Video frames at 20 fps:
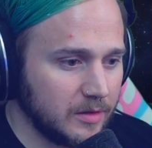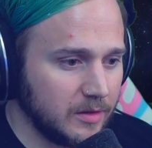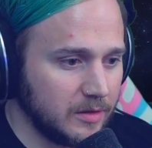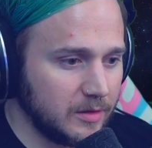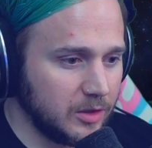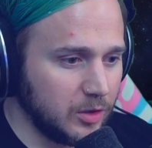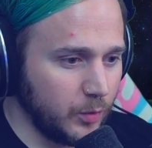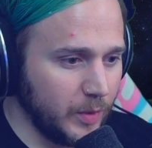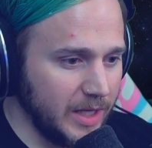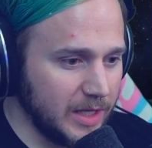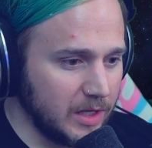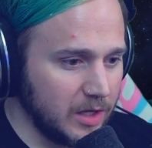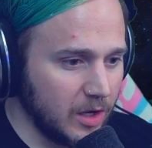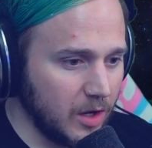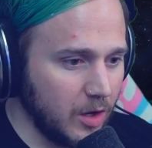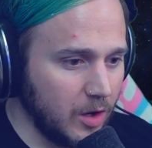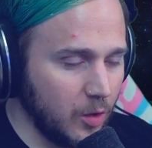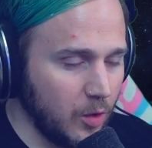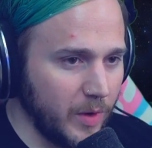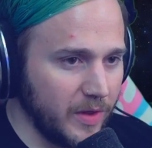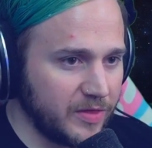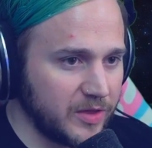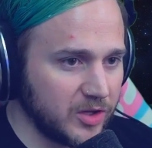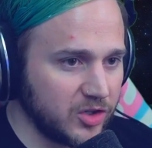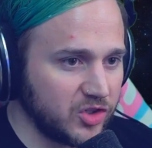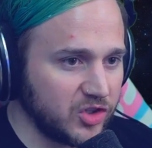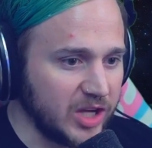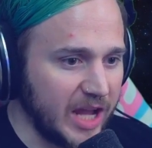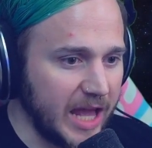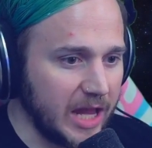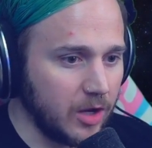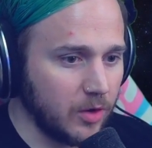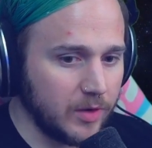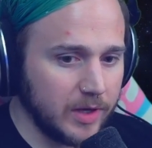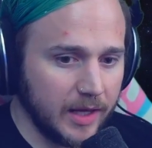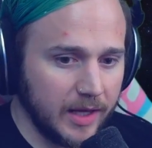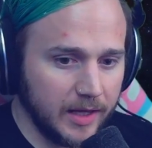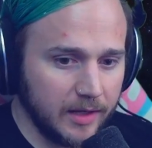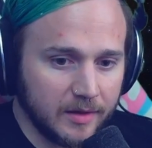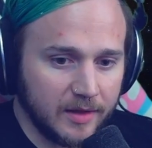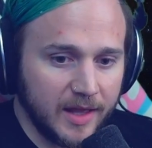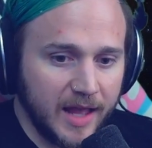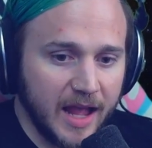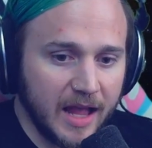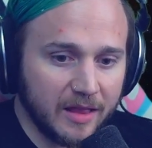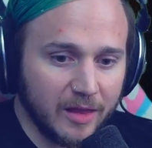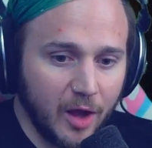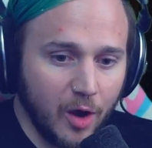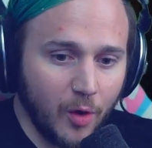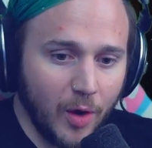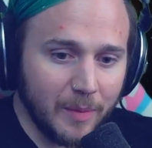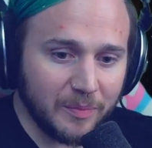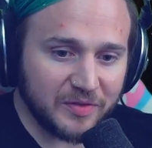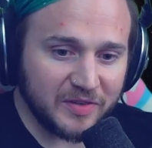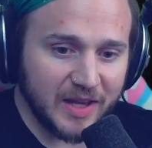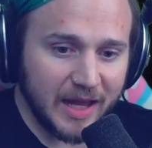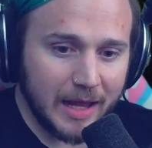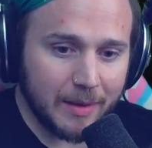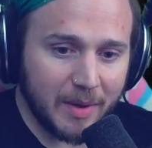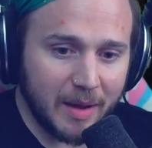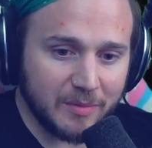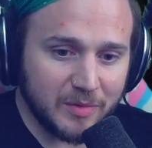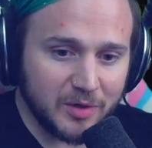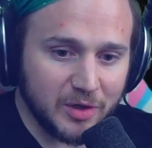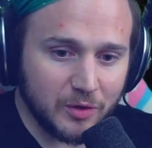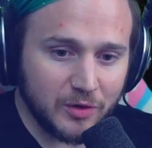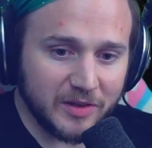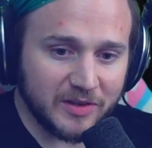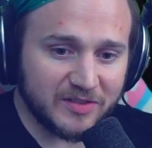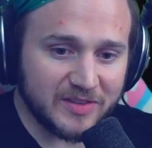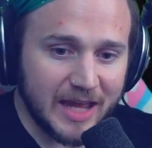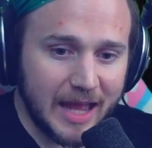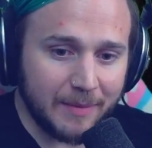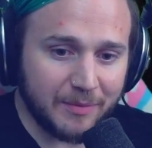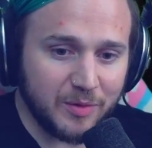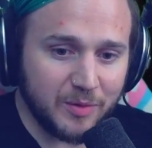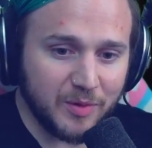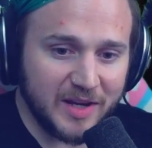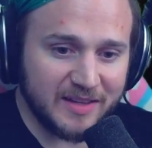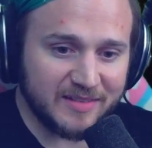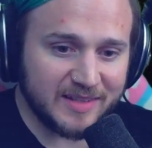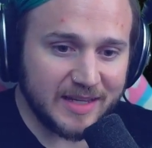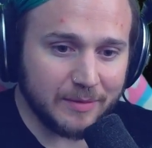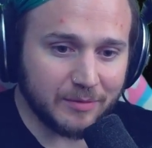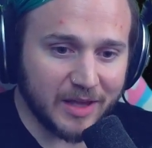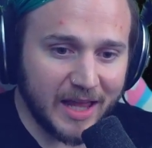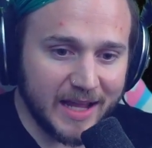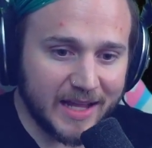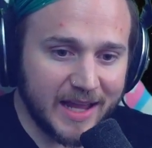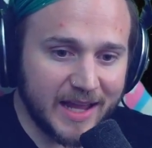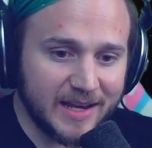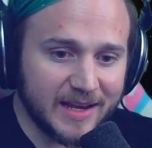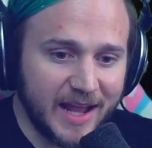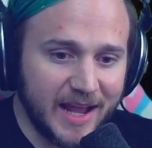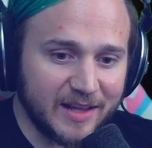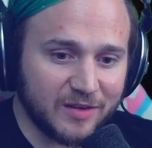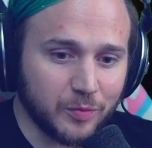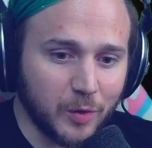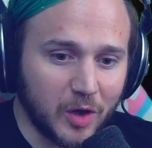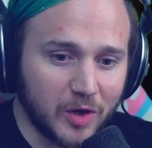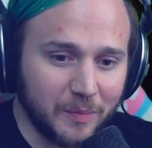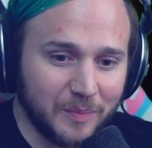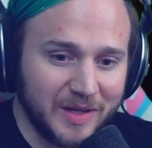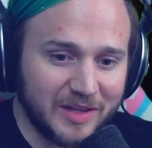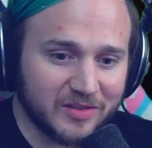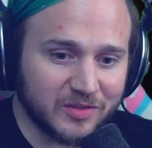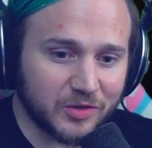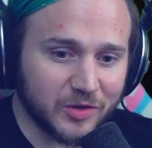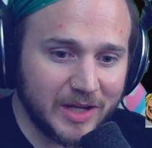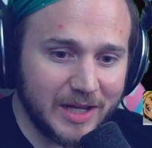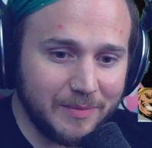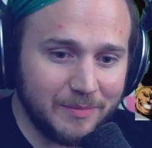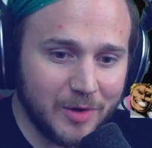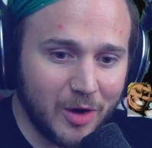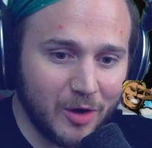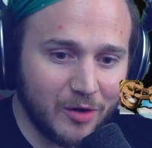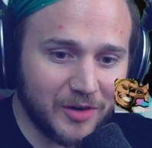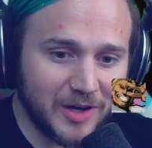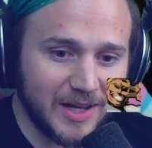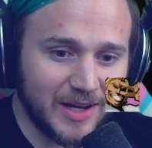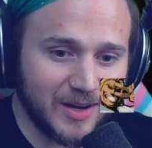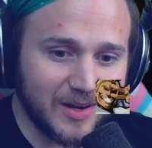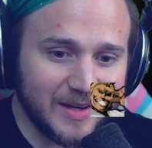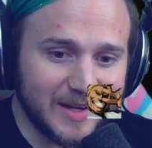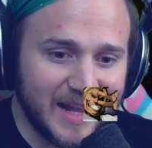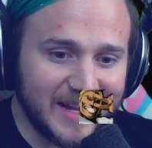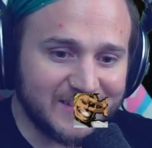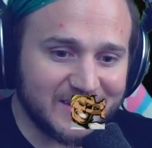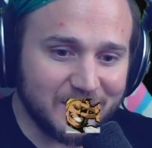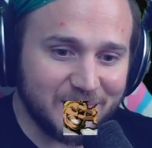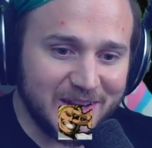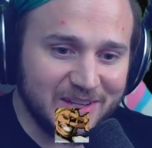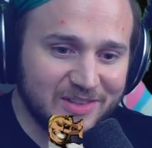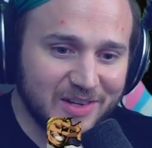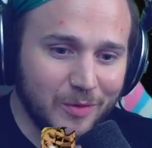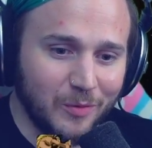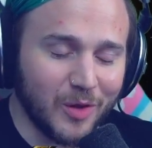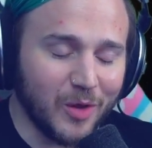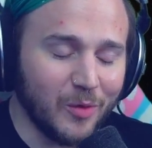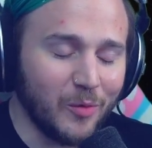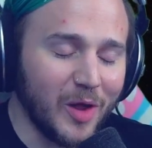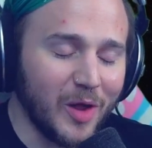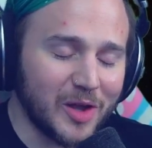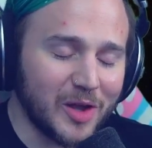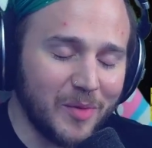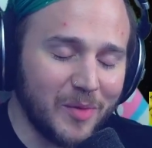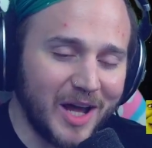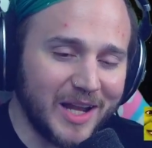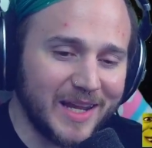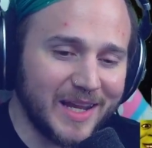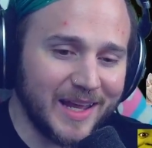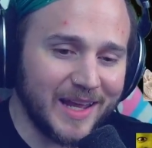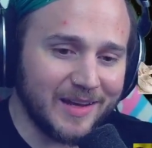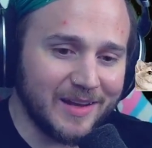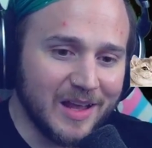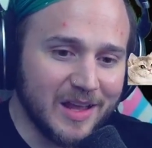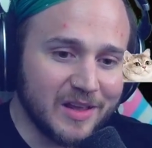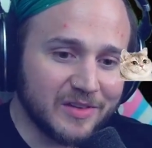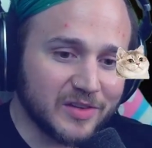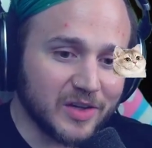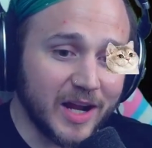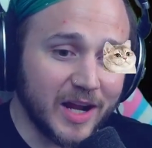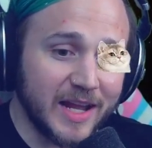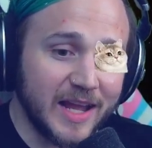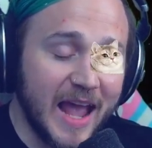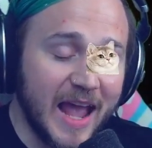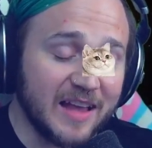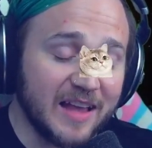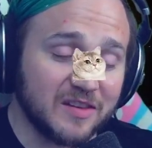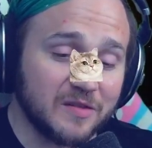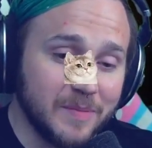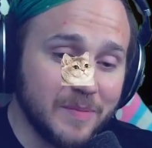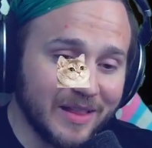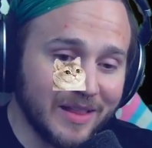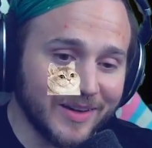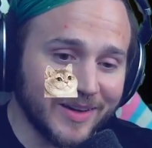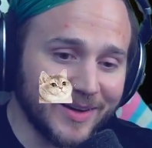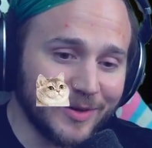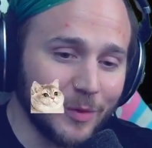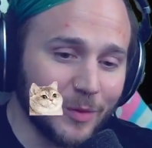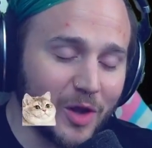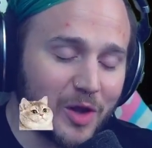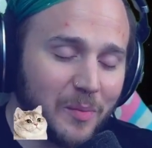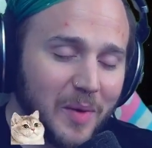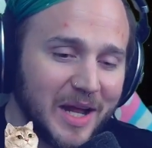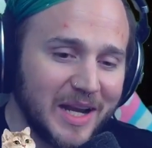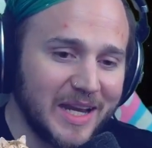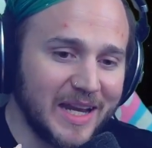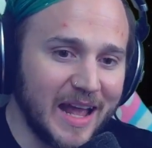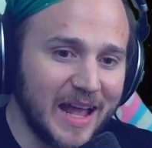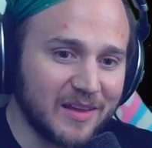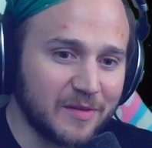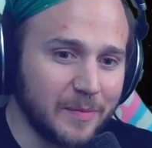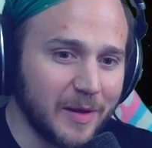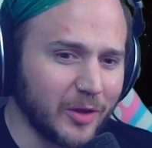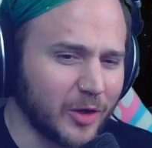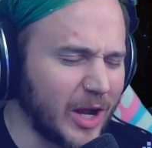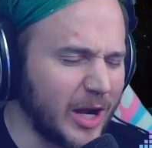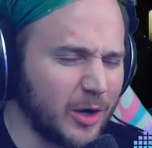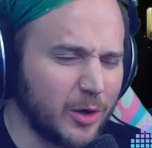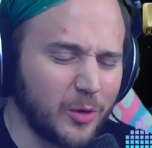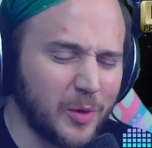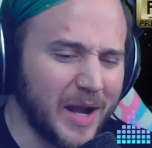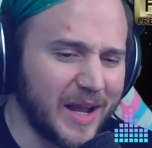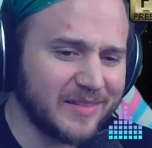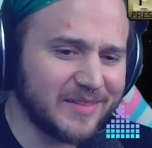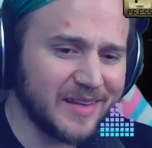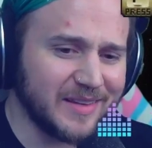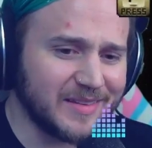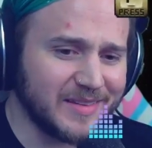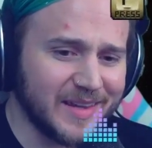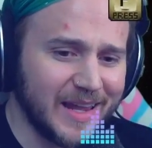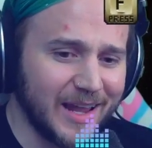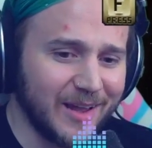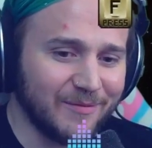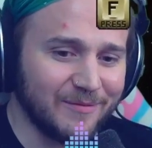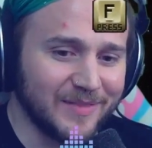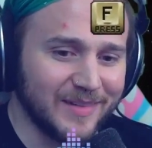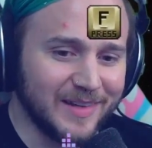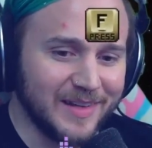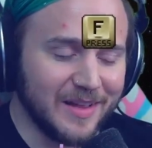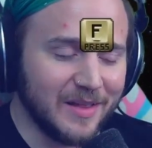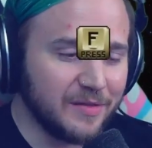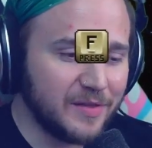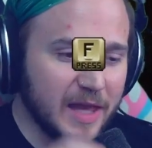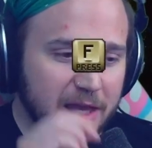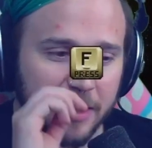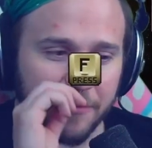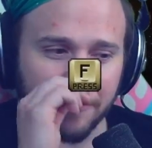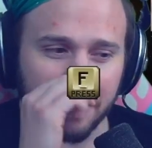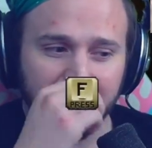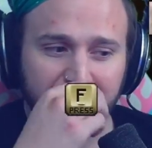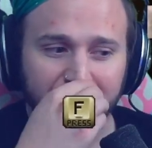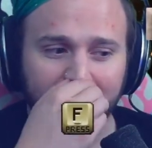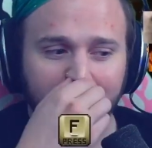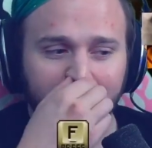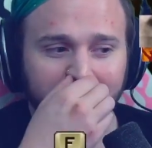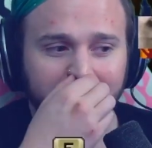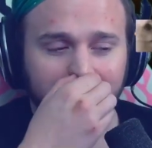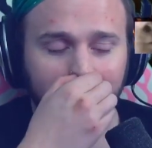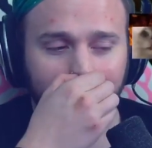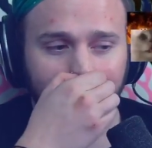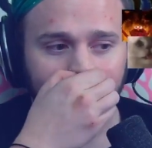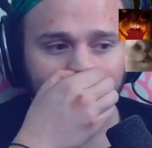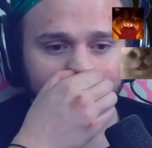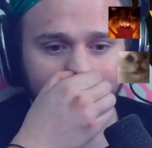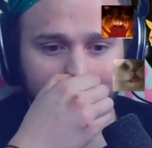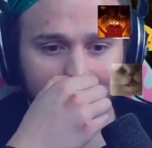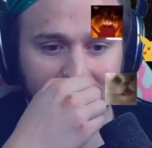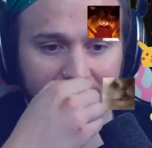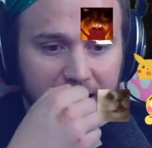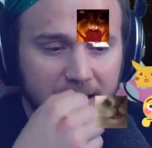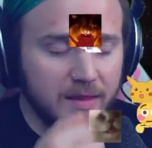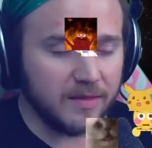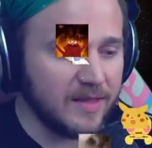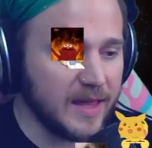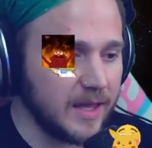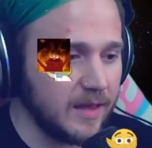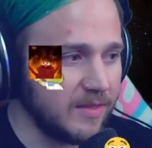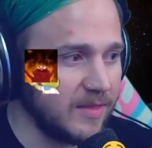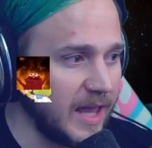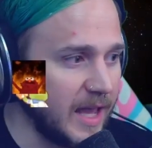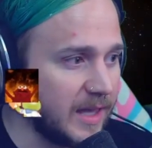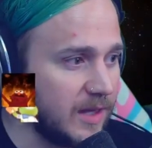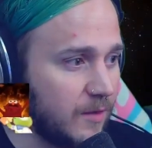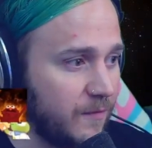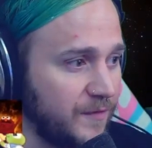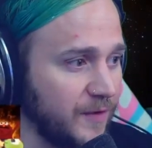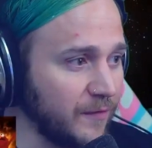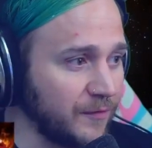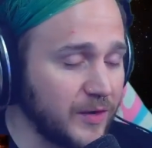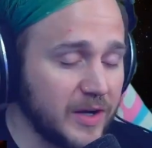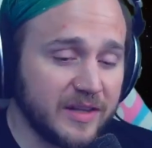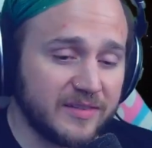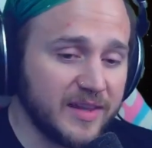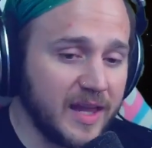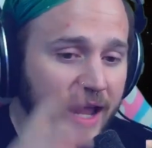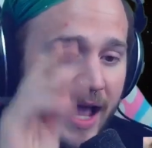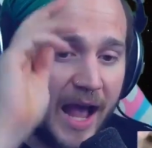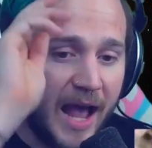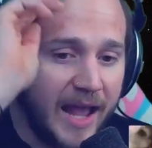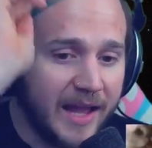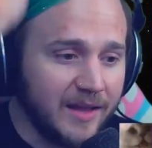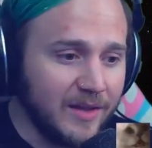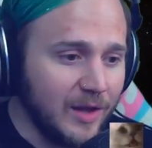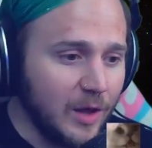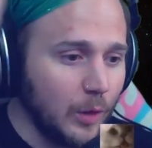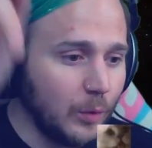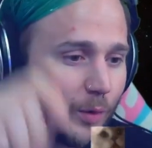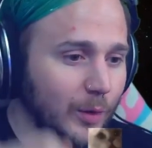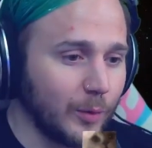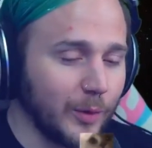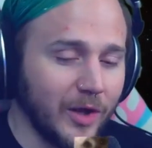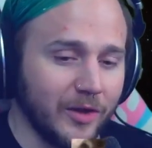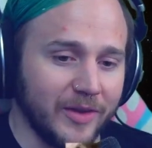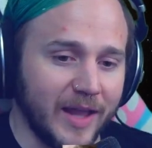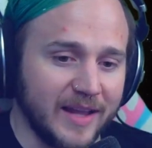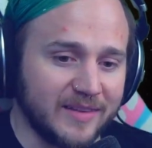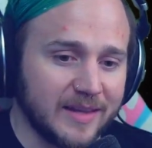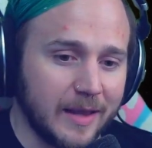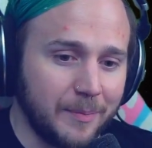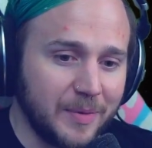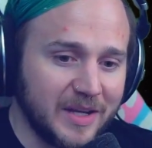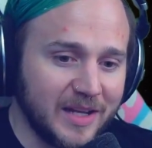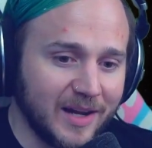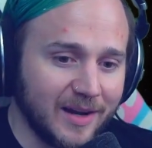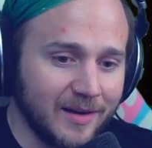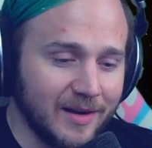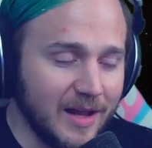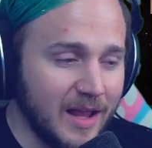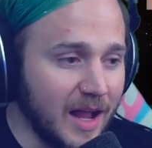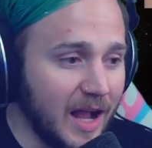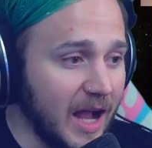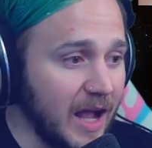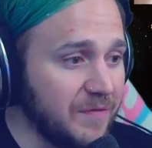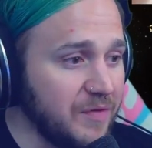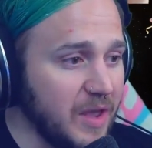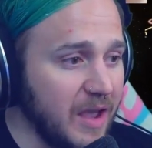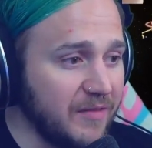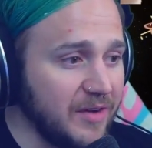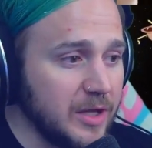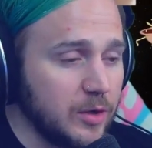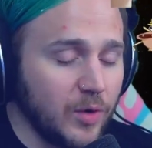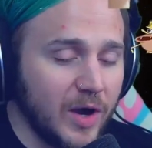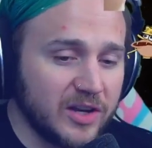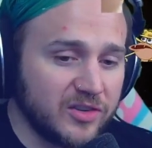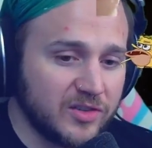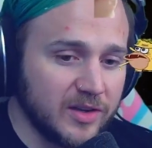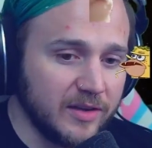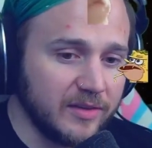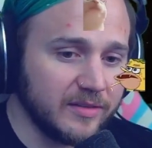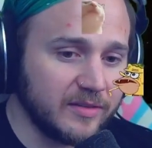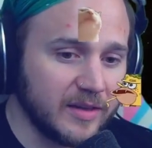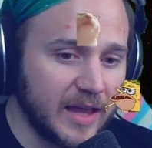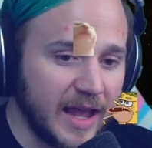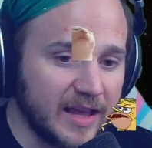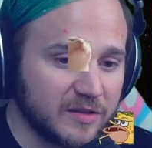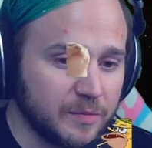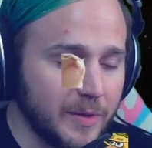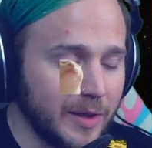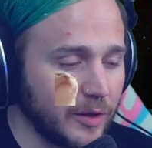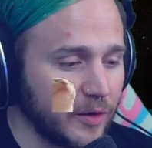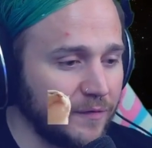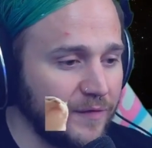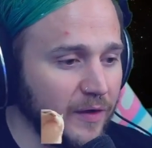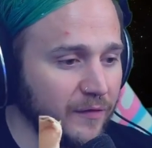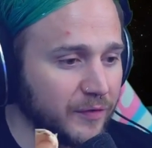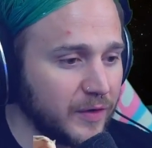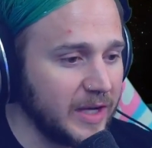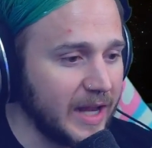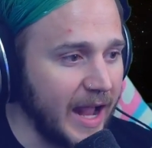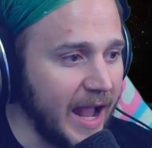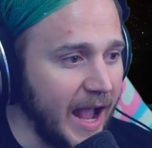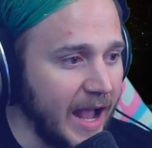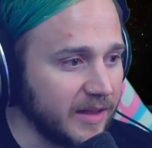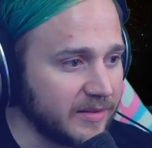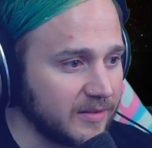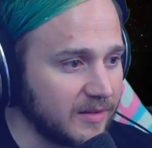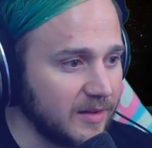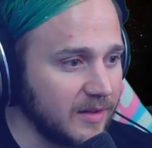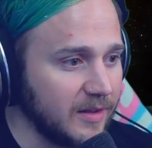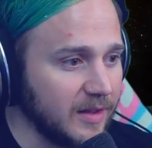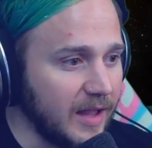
Do we go with the Shadow King? Hello, I'm Sam. I'm new to the Snap community. Seemed like a nice welcoming stream over here. Nice to meet you. Well, welcome on in. Sorry, S. Miller. Welcome on in, S. Miller. I don't know why I said Sam. Thank you for the follows, y'all. Thank you, thank you, thank you. Feel free to say hi. We're real nice up in here. If you have any questions, S. Miller, feel free to ask.